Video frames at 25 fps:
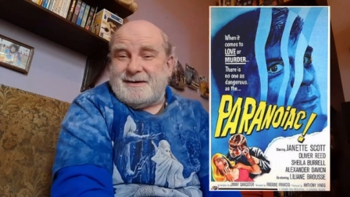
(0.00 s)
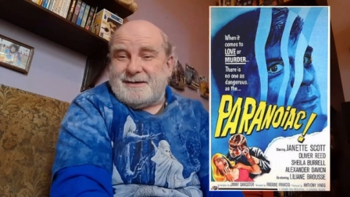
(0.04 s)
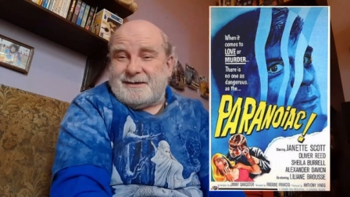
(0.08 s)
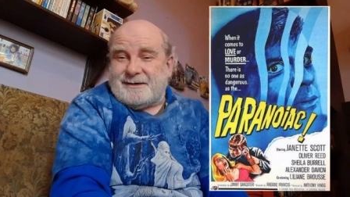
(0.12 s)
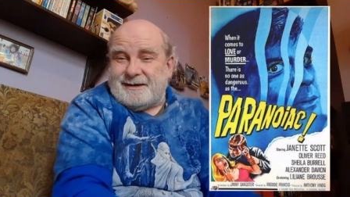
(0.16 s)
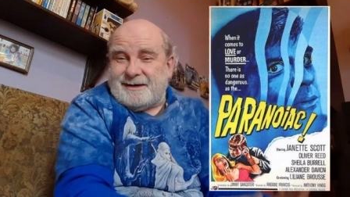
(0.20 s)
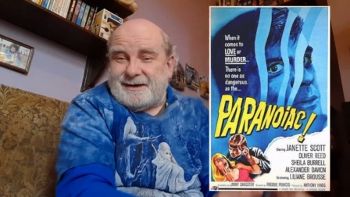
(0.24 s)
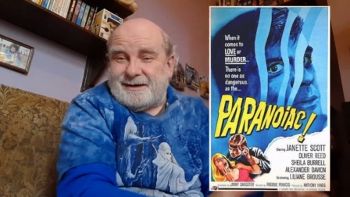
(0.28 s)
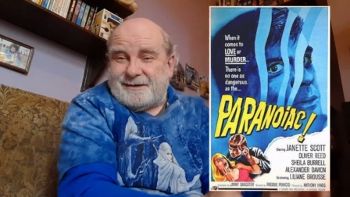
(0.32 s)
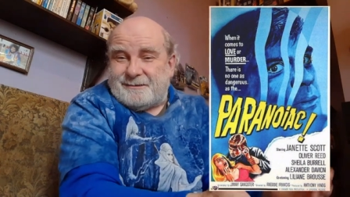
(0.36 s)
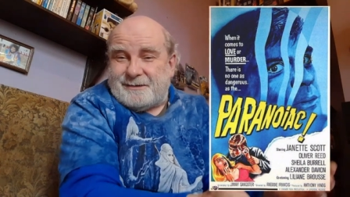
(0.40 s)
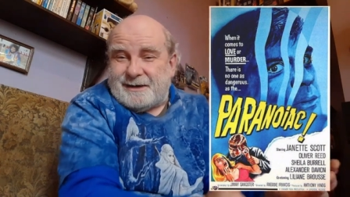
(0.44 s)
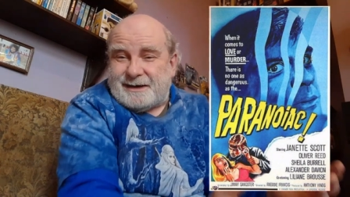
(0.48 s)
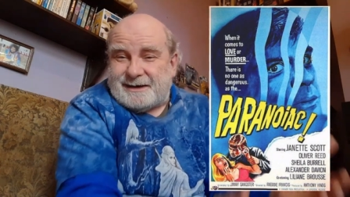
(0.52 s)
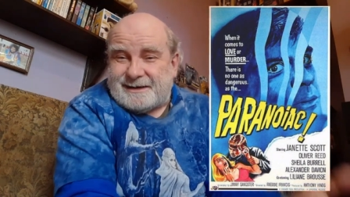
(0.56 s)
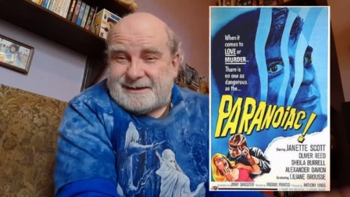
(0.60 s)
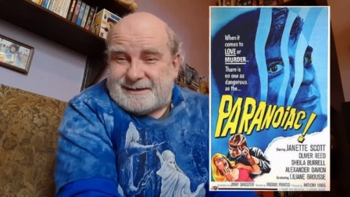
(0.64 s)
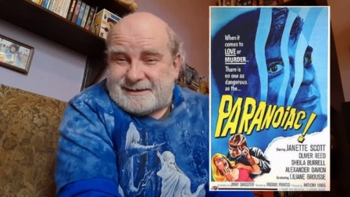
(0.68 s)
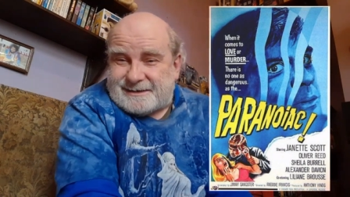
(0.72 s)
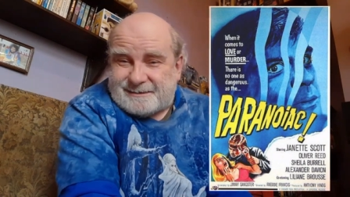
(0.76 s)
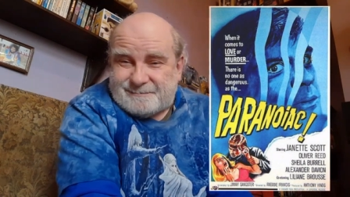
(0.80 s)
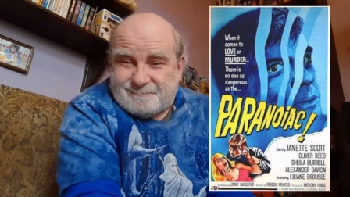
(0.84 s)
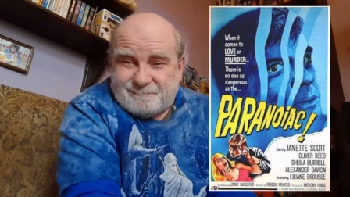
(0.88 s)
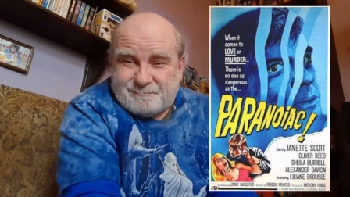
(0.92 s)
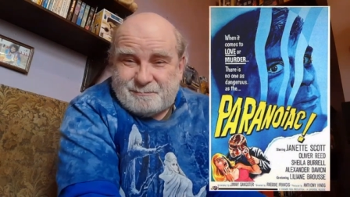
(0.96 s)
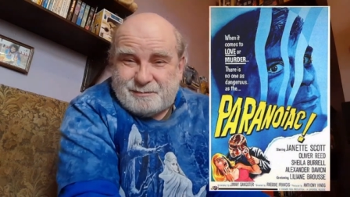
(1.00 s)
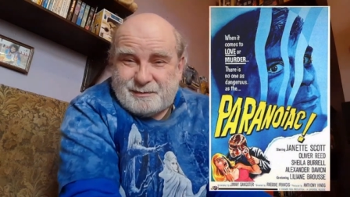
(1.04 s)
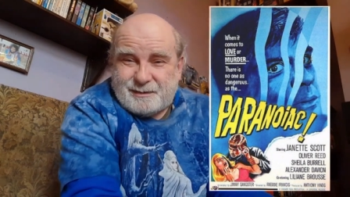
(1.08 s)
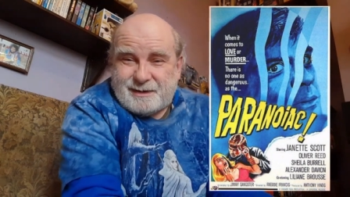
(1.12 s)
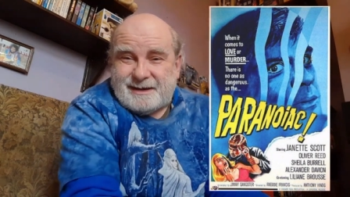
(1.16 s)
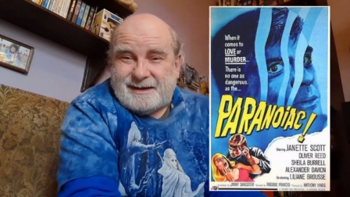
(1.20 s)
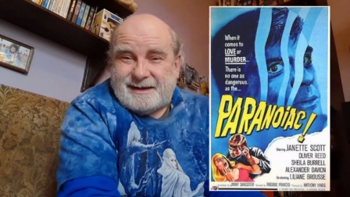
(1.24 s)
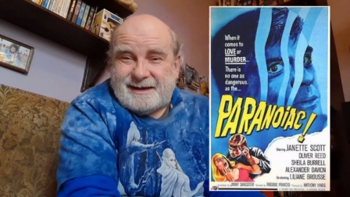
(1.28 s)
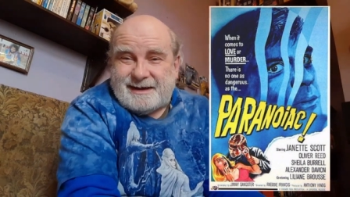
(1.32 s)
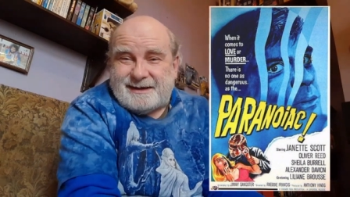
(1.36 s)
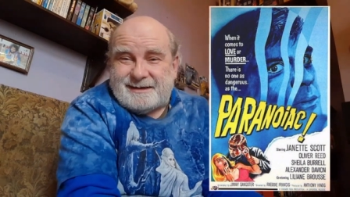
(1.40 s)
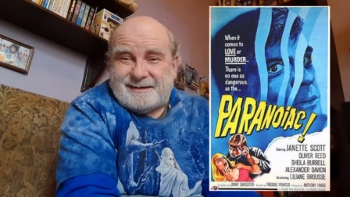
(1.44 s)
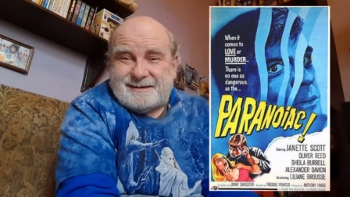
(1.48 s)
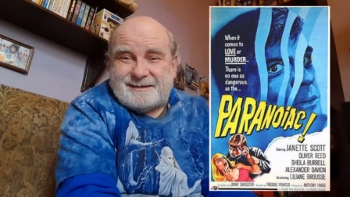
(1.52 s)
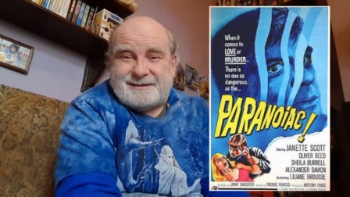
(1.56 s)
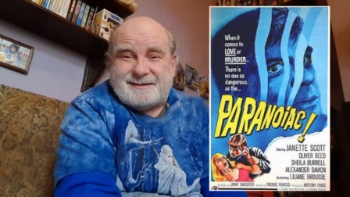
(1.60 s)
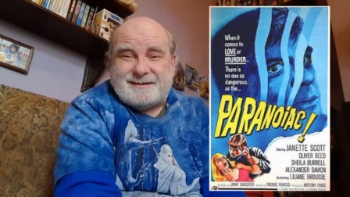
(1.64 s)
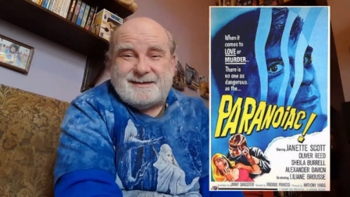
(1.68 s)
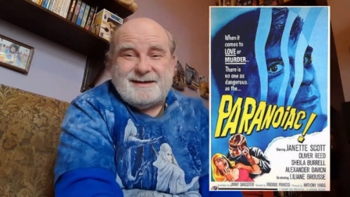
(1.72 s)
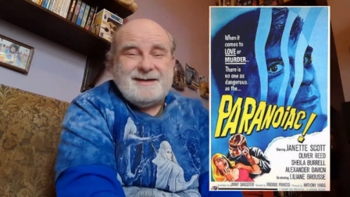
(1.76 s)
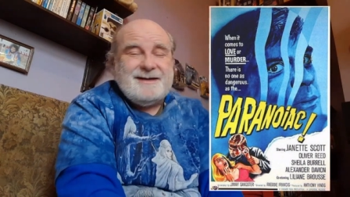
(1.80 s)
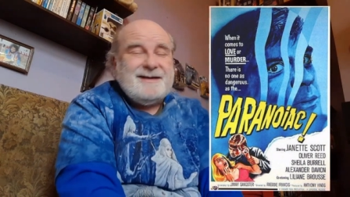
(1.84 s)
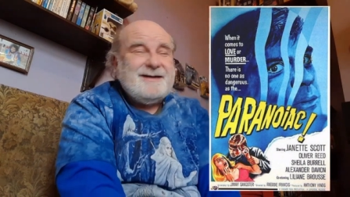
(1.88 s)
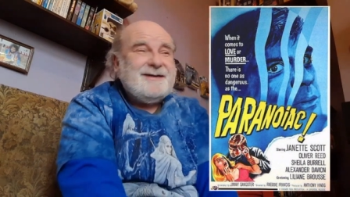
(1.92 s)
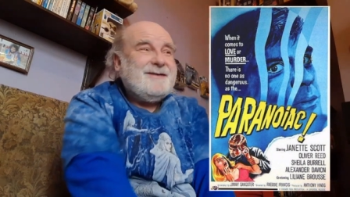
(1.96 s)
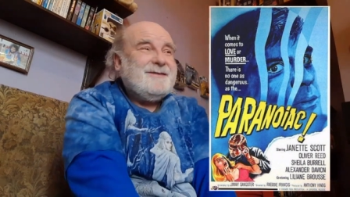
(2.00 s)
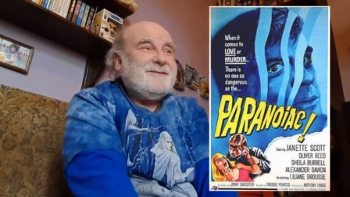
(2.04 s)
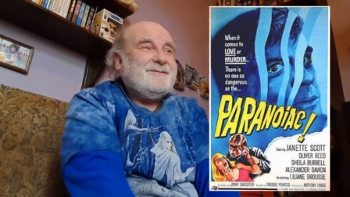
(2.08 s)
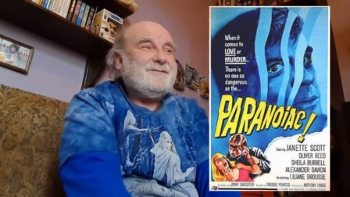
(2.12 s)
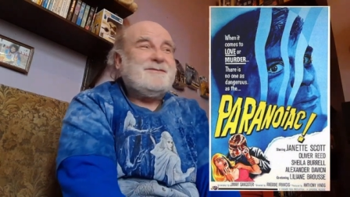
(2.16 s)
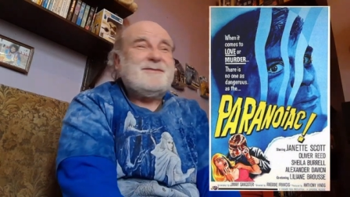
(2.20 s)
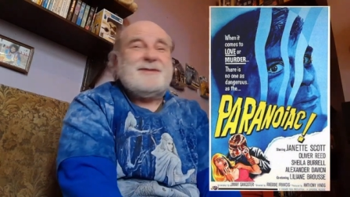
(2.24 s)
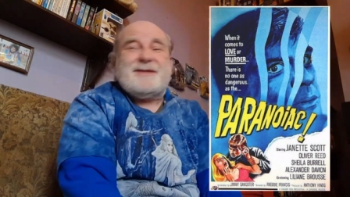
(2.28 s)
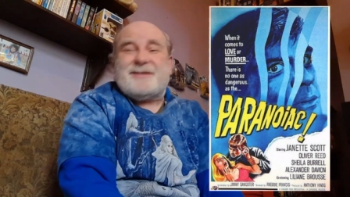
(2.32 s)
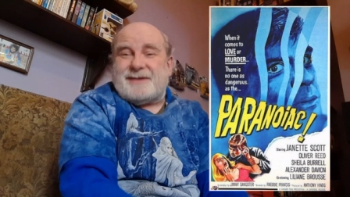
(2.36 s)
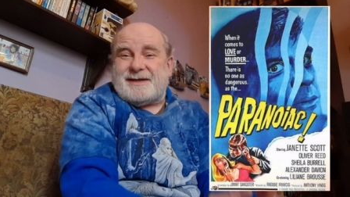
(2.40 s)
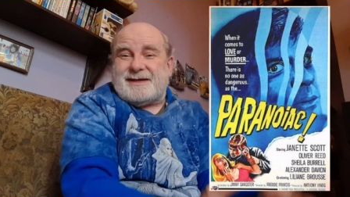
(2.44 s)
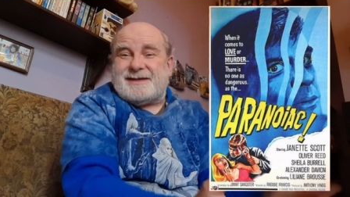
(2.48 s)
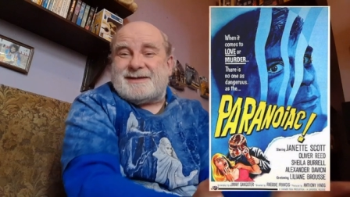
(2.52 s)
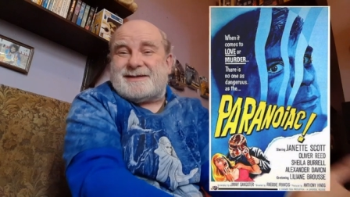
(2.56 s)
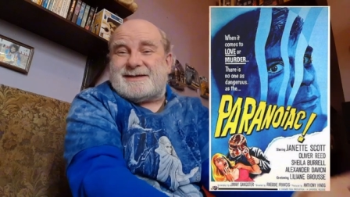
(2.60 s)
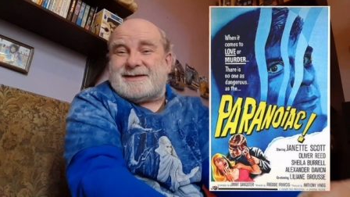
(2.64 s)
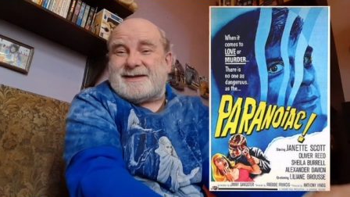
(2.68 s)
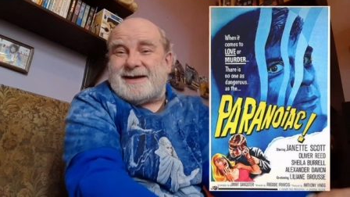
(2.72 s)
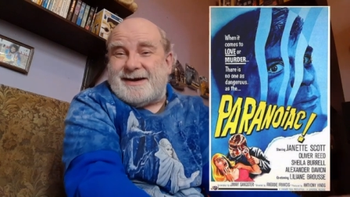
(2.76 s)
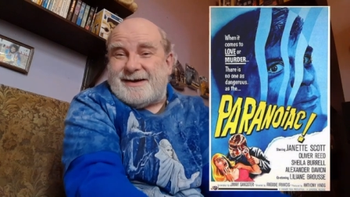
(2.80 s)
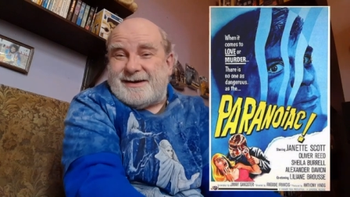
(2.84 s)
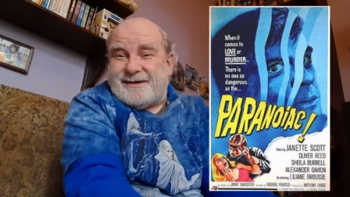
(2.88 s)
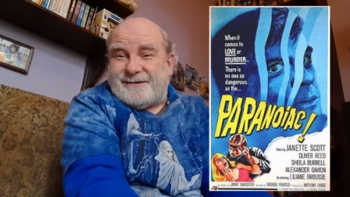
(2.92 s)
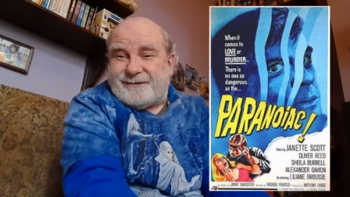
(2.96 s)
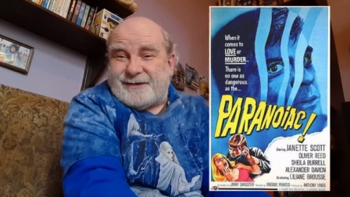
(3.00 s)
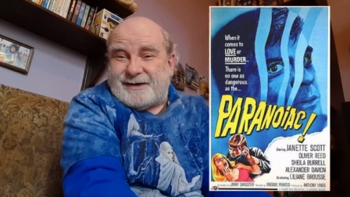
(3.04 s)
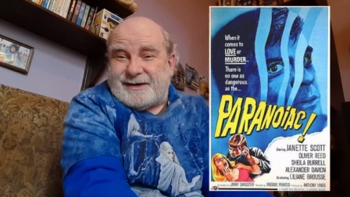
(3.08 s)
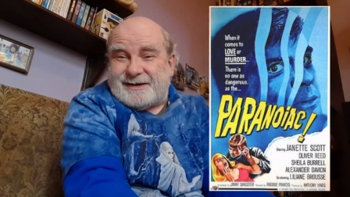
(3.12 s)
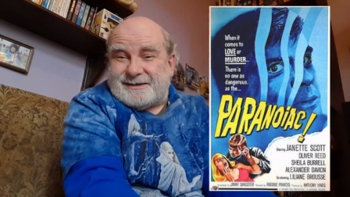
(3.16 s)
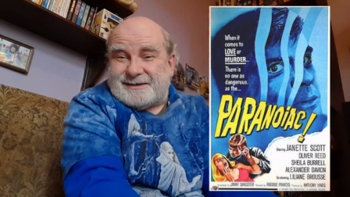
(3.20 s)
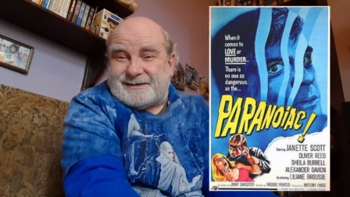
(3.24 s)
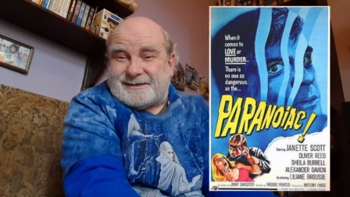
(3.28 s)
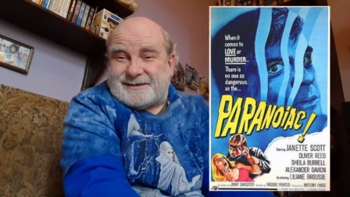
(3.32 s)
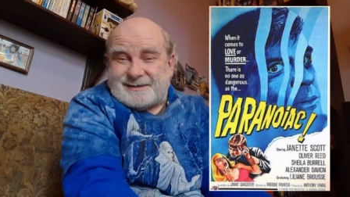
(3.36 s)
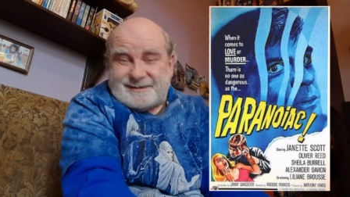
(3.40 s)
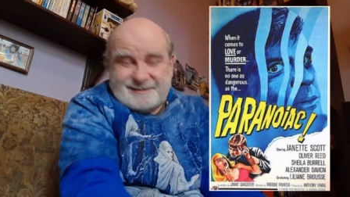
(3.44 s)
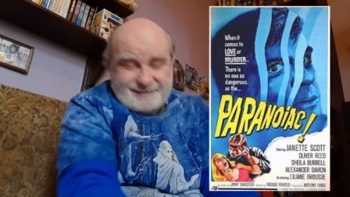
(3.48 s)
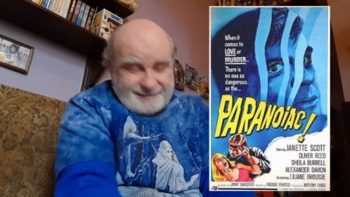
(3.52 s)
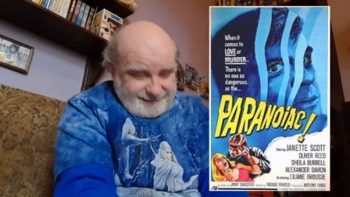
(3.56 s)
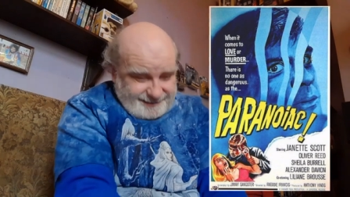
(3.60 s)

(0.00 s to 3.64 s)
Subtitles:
with his brilliant The Servant.